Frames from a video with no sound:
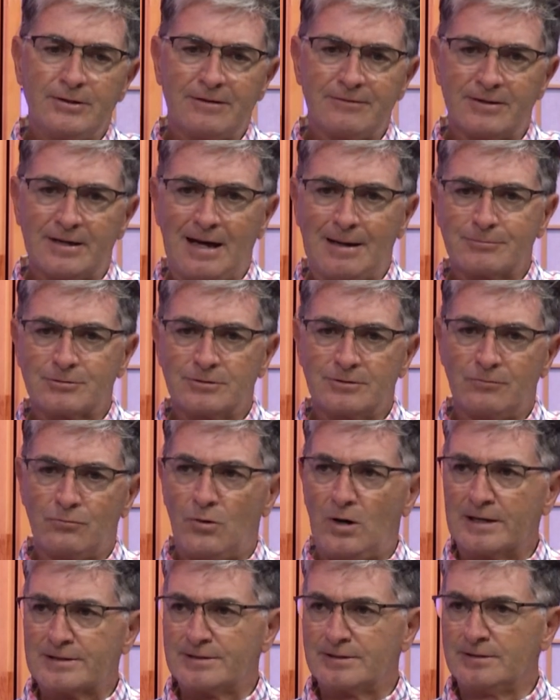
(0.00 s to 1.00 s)
you have an option of
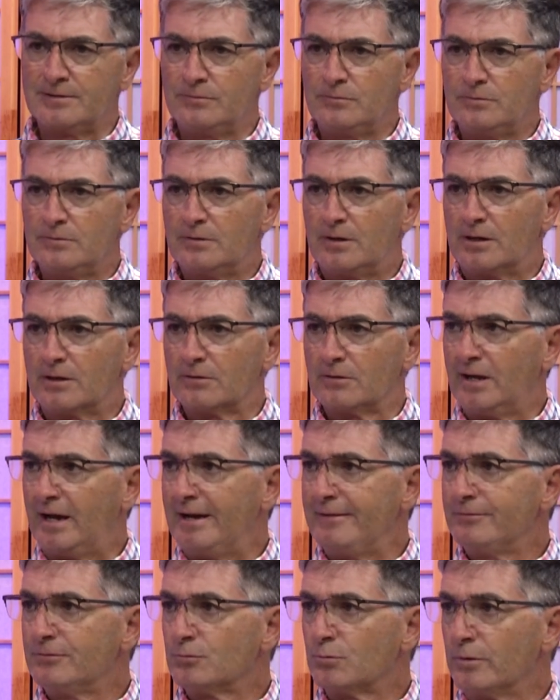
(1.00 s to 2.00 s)
watching our
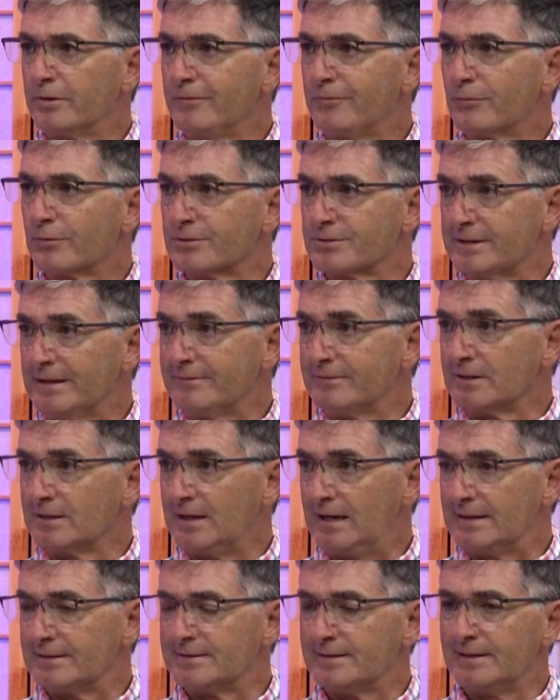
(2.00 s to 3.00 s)
live 24/7
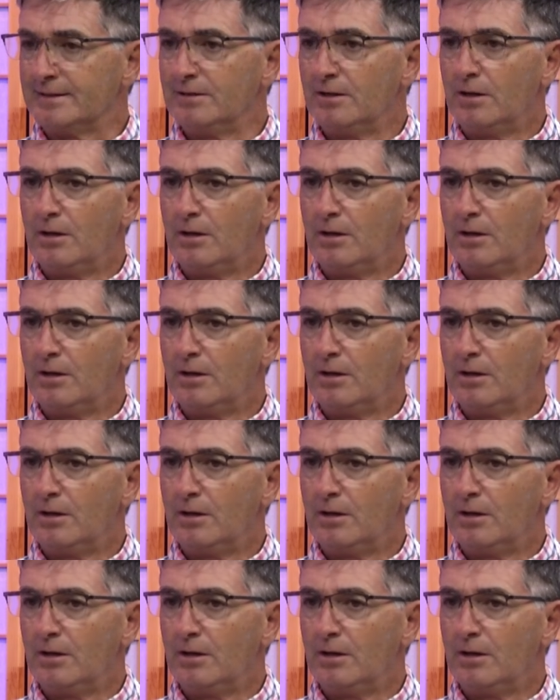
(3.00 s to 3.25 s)
content,